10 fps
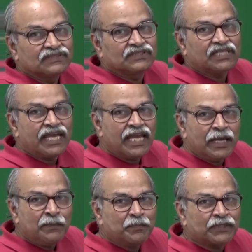
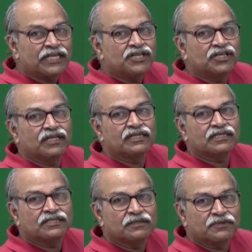same potential
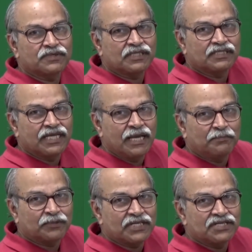distribution, same
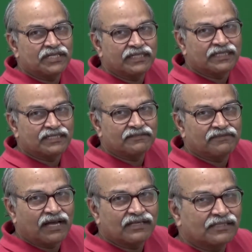potential energy
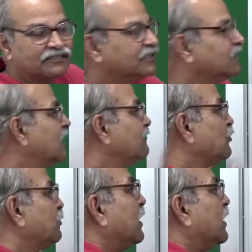function. If you